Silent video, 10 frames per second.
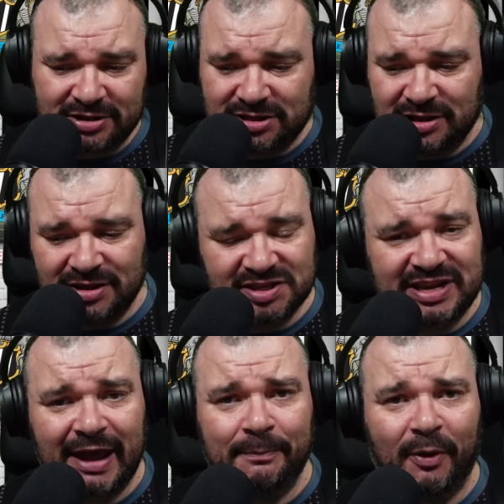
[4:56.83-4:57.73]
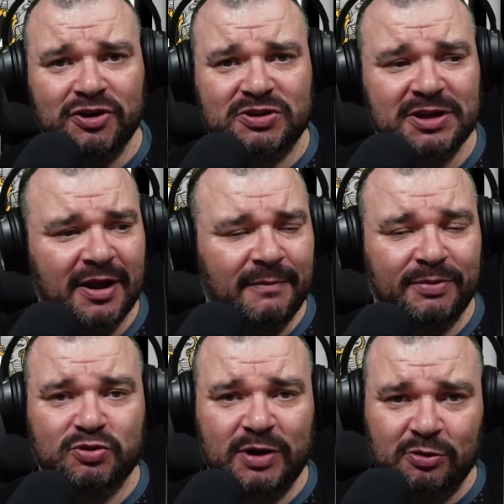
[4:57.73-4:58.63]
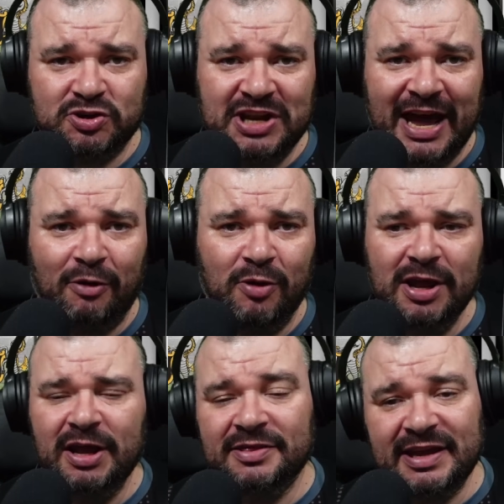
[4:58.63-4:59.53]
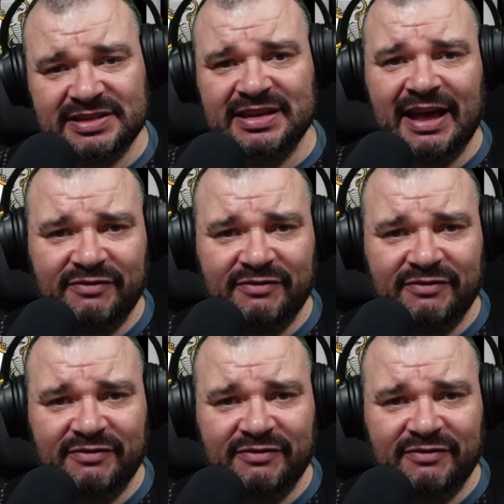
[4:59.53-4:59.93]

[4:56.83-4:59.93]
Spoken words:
There's 10 points between us now. They still have a